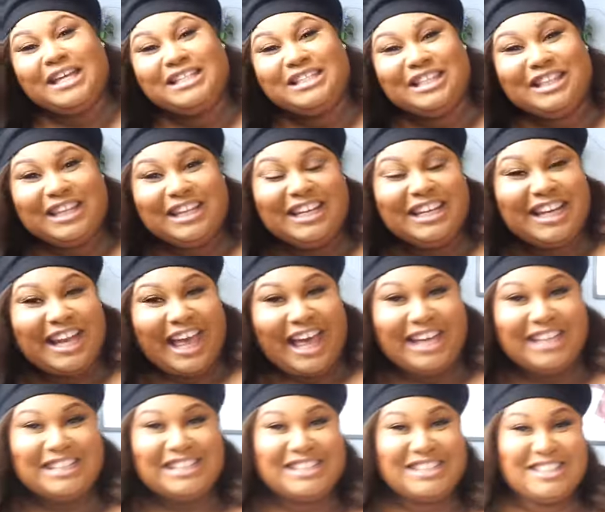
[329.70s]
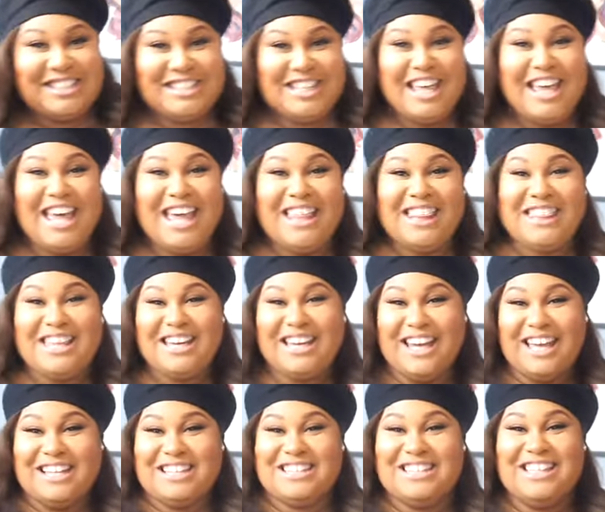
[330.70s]
So the next
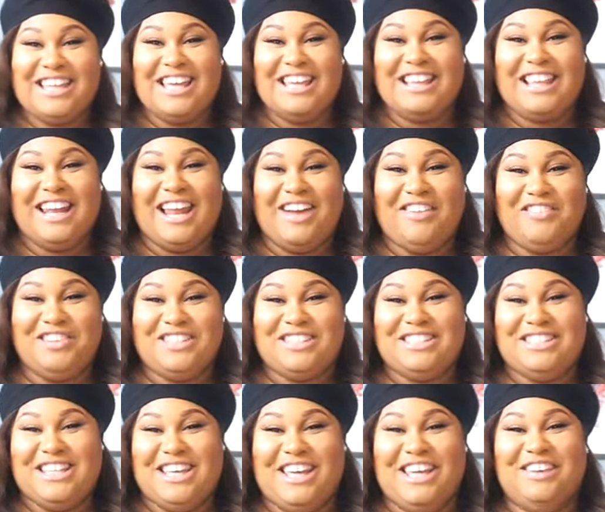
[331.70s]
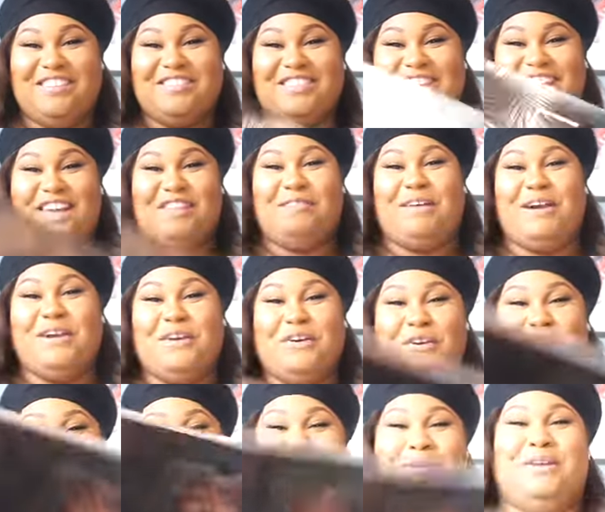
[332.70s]
thing that I received in my
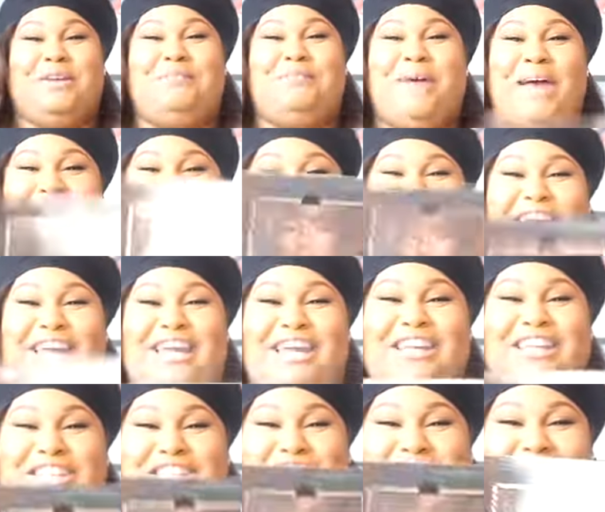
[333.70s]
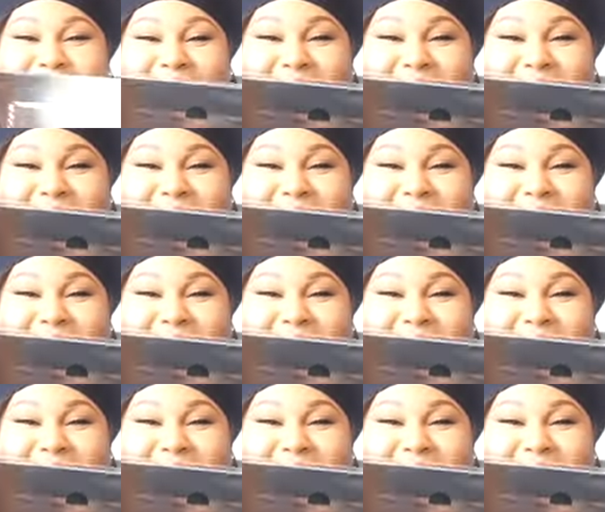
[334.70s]
Huda Beauty package,